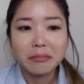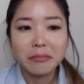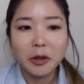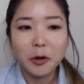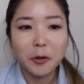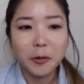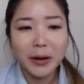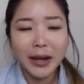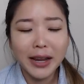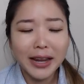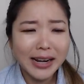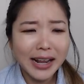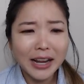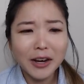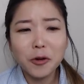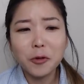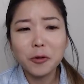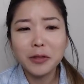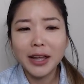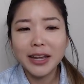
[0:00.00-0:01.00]
Okay. And I
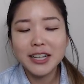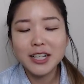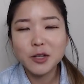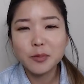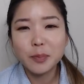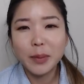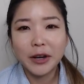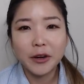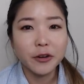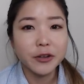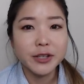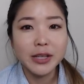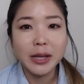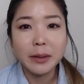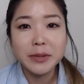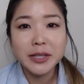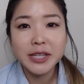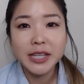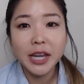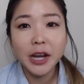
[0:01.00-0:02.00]
don't like spiders. I'm
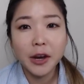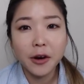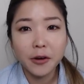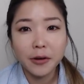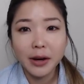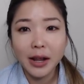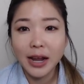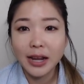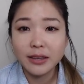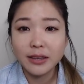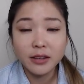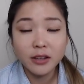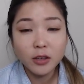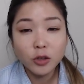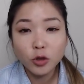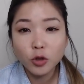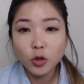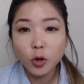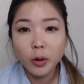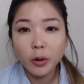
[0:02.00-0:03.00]
scared. I
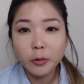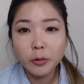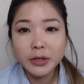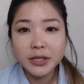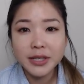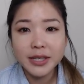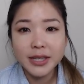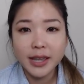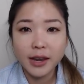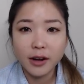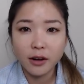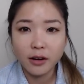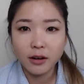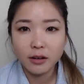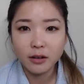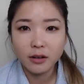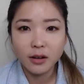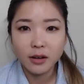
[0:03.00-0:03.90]
didn't know it was there.